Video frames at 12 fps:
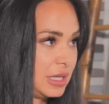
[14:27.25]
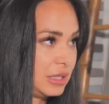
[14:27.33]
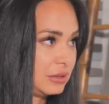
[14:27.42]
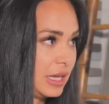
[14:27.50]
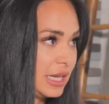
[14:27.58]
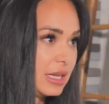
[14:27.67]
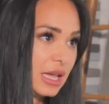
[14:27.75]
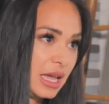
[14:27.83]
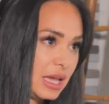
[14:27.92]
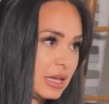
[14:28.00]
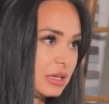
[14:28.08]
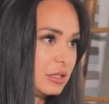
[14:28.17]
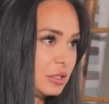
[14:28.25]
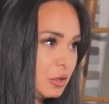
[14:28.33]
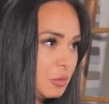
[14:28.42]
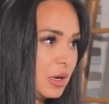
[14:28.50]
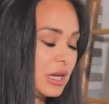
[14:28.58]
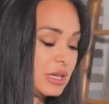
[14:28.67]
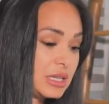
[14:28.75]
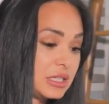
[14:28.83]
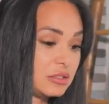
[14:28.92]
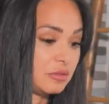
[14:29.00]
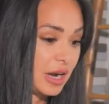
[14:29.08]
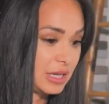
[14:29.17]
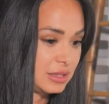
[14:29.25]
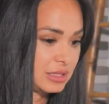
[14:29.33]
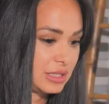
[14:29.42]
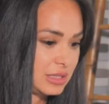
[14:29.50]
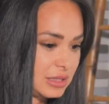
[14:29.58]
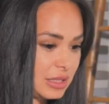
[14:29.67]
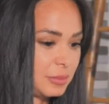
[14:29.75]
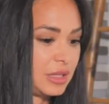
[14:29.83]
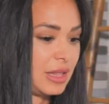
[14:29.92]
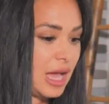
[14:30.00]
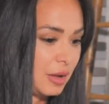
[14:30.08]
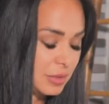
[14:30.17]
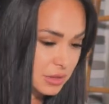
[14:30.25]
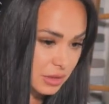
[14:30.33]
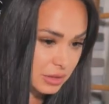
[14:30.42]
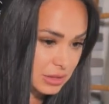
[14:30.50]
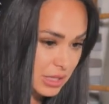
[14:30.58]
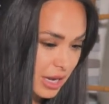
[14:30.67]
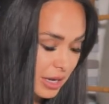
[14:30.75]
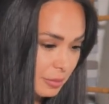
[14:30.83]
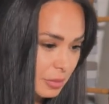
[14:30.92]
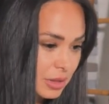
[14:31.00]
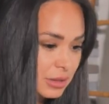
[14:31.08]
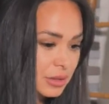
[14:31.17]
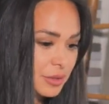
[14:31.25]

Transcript: being like hey you know what he's right this isn't something that happens all the time